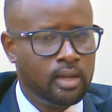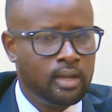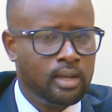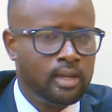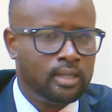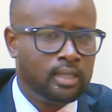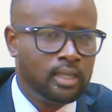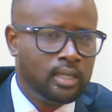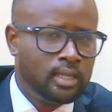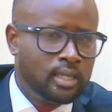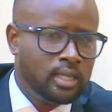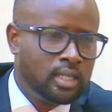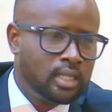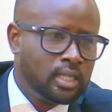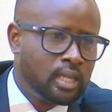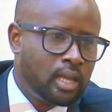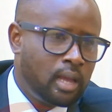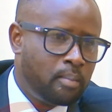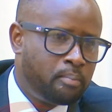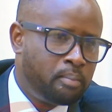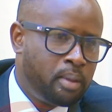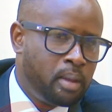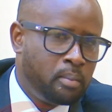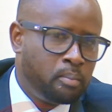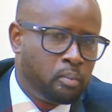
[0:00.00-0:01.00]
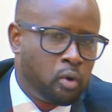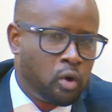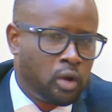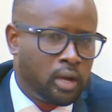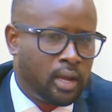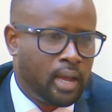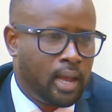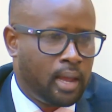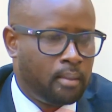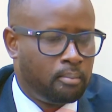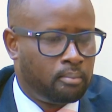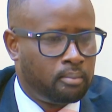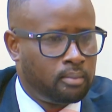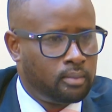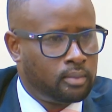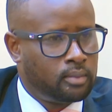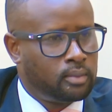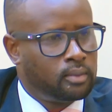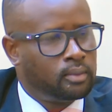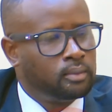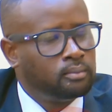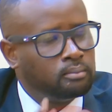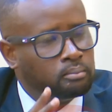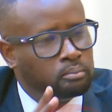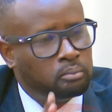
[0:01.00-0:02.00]
Isn't this a ping-pong game
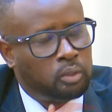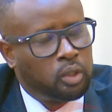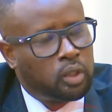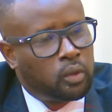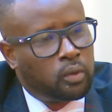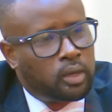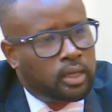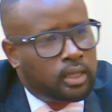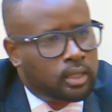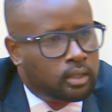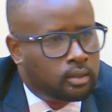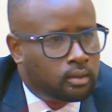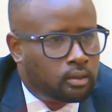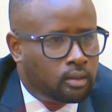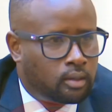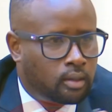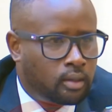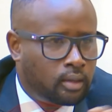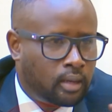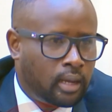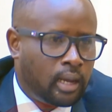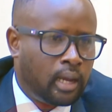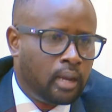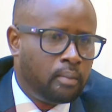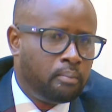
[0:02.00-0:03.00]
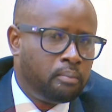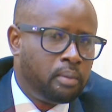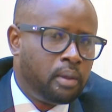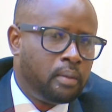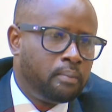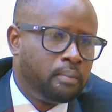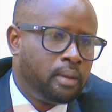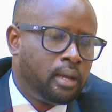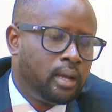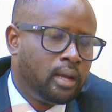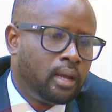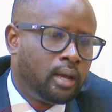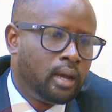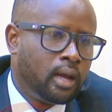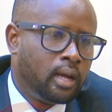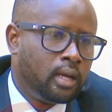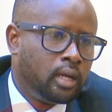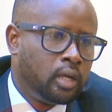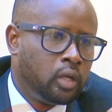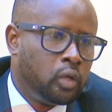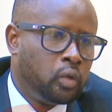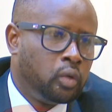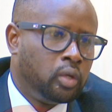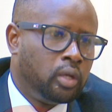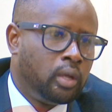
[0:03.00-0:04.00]
between the NPP and
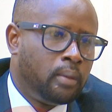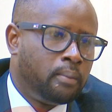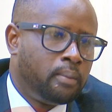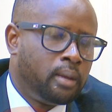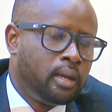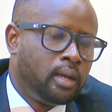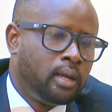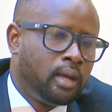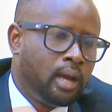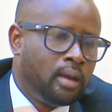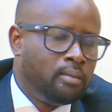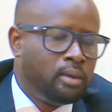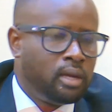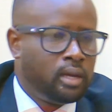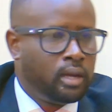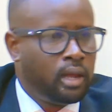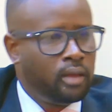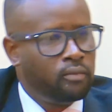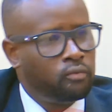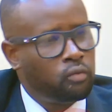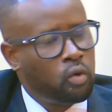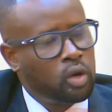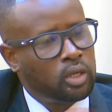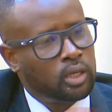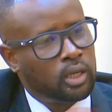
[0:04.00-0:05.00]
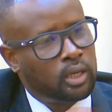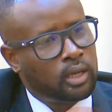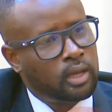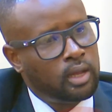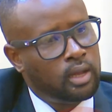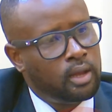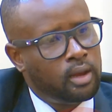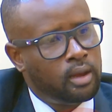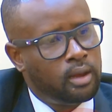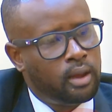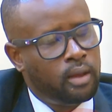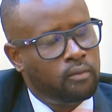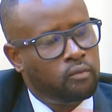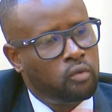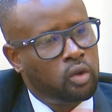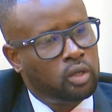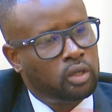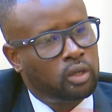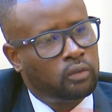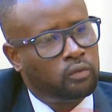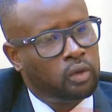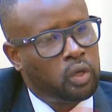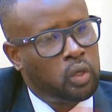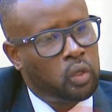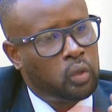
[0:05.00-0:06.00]
the UDP? They
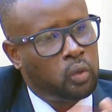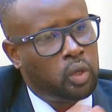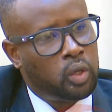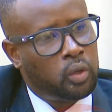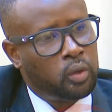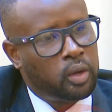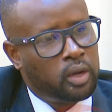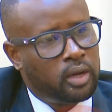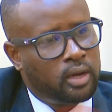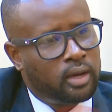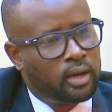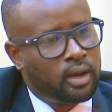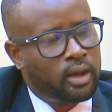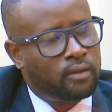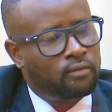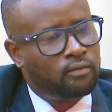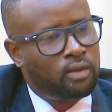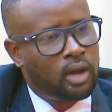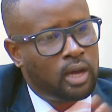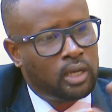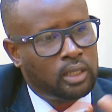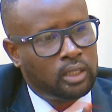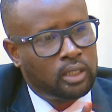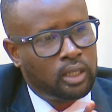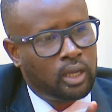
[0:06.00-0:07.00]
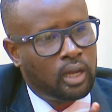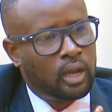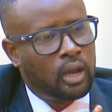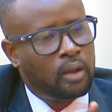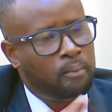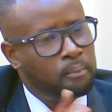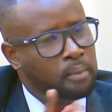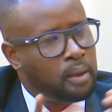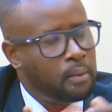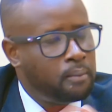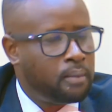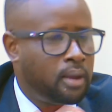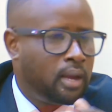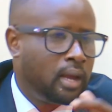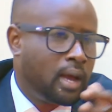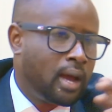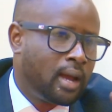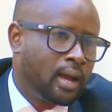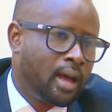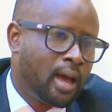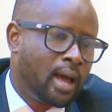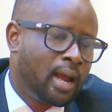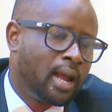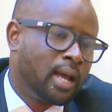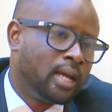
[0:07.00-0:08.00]
voted for the 2020 draft, and the NPP
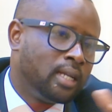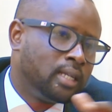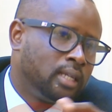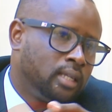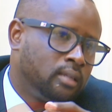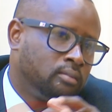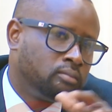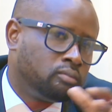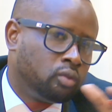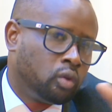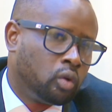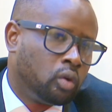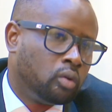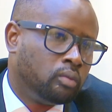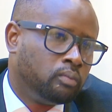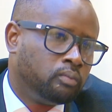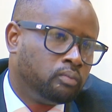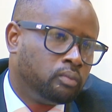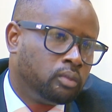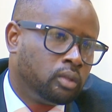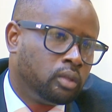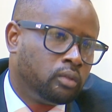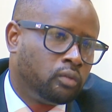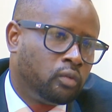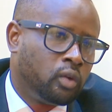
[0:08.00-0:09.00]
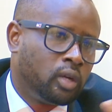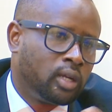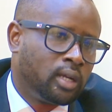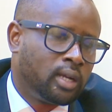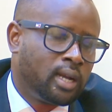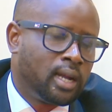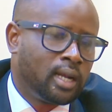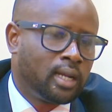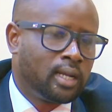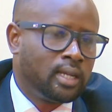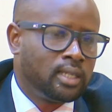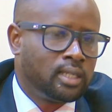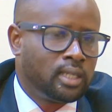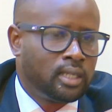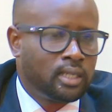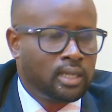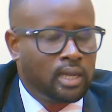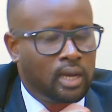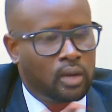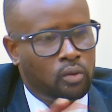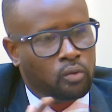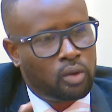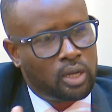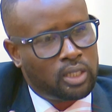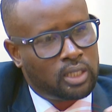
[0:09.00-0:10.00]
and Ally, voted against it,
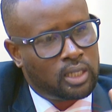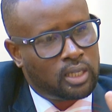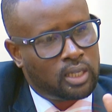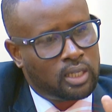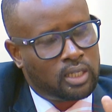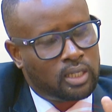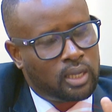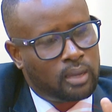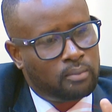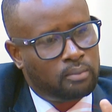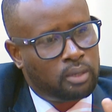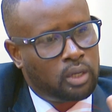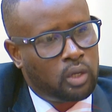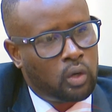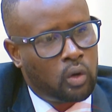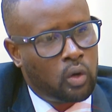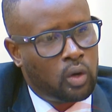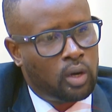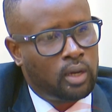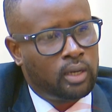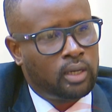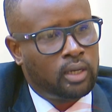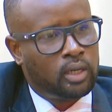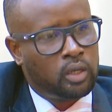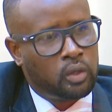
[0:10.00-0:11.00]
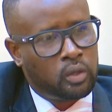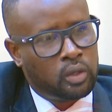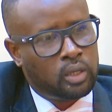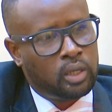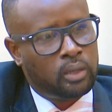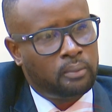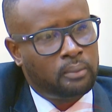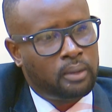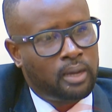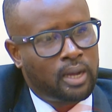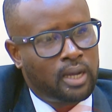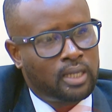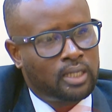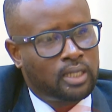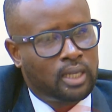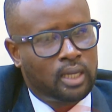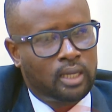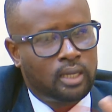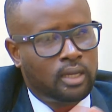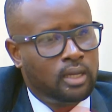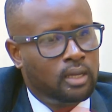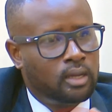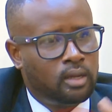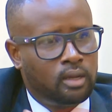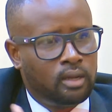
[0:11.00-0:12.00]
and we are seeing the same thing already. The UDP has
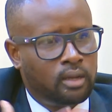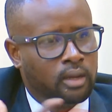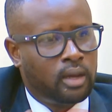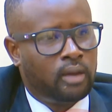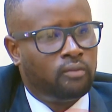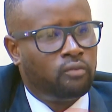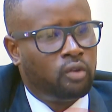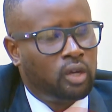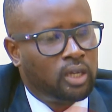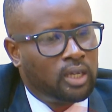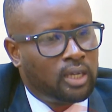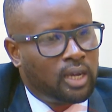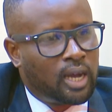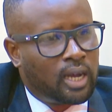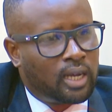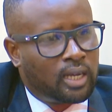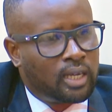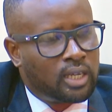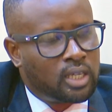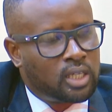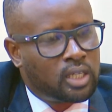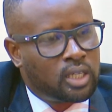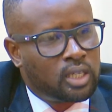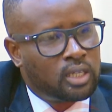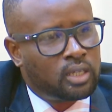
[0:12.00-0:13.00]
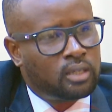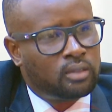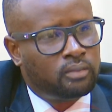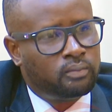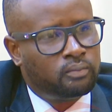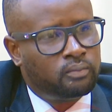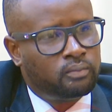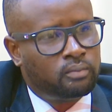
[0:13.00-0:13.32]
said they are voting against it.